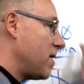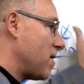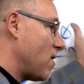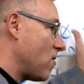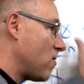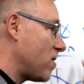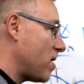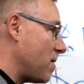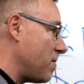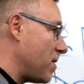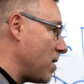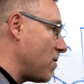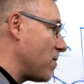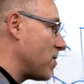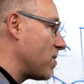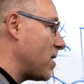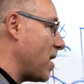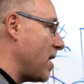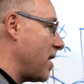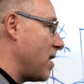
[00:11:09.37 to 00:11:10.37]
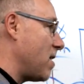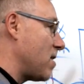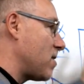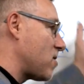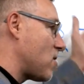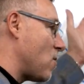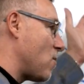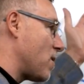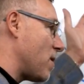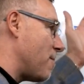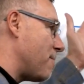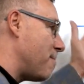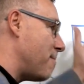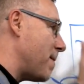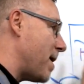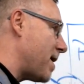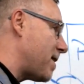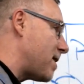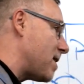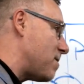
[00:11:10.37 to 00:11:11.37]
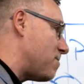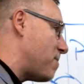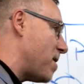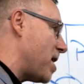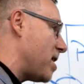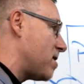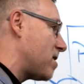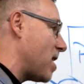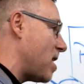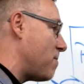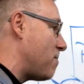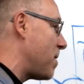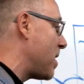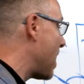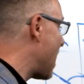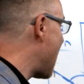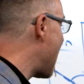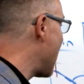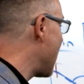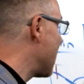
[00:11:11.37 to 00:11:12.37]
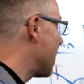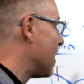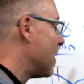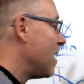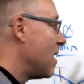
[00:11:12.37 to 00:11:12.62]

The same thing with Xenia. Let's go with a method-based API.